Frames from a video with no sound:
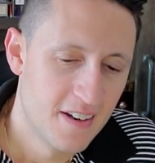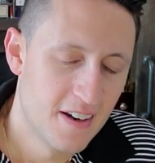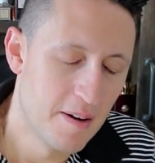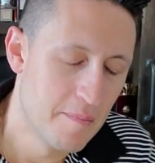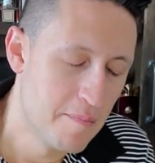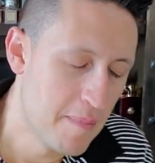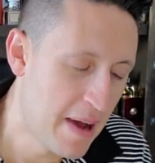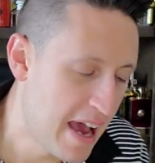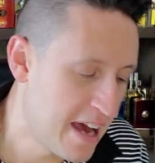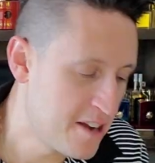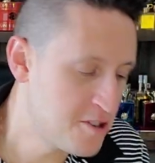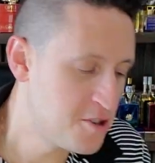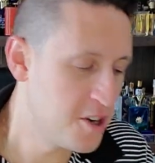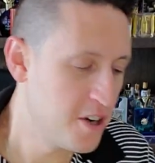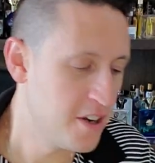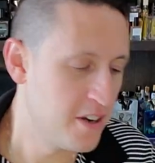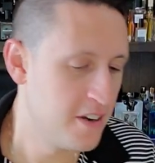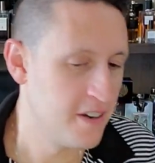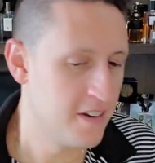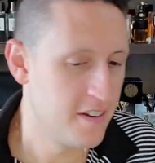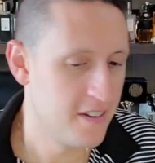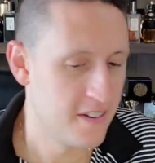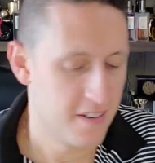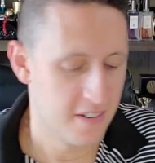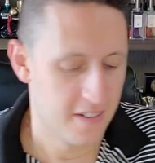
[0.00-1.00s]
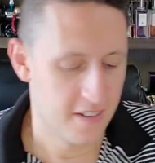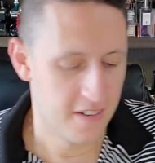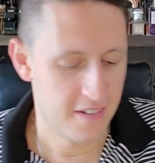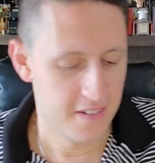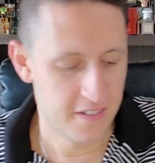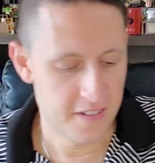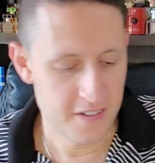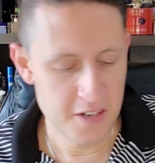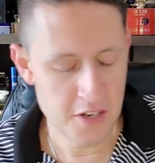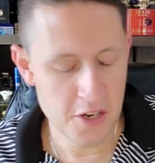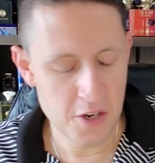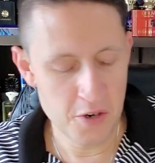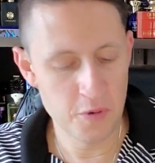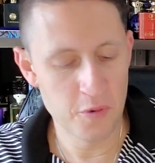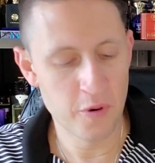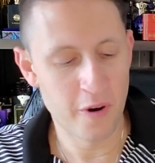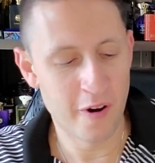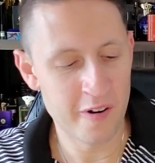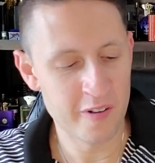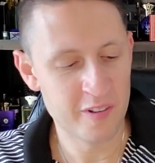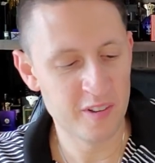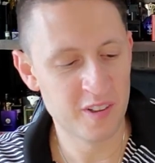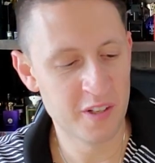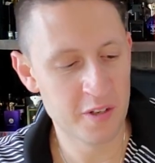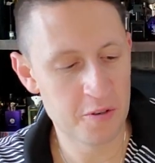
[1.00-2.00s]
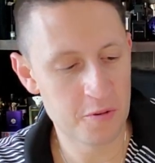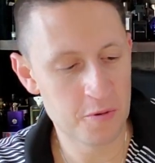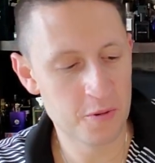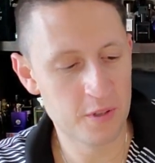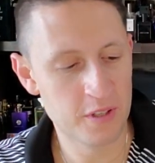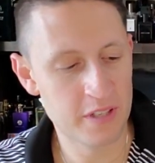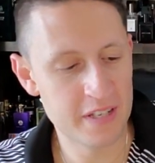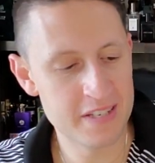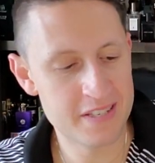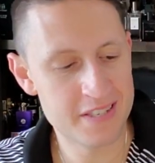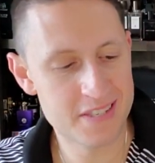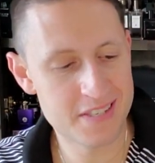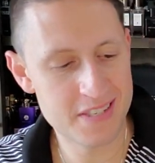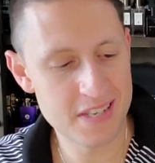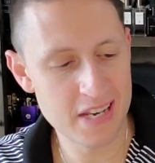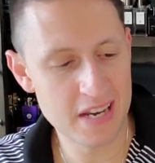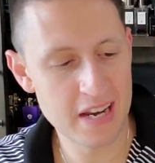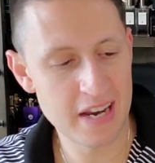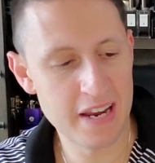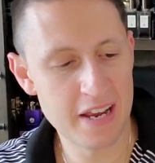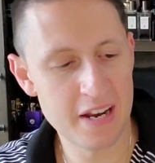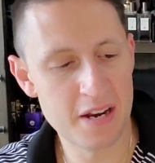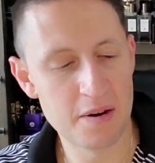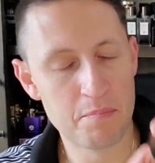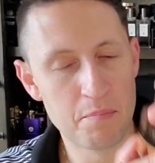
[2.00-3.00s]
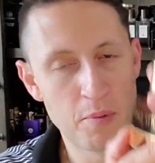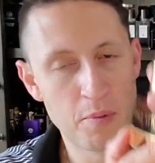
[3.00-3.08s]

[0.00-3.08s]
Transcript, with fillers: imagine you are literally sitting in a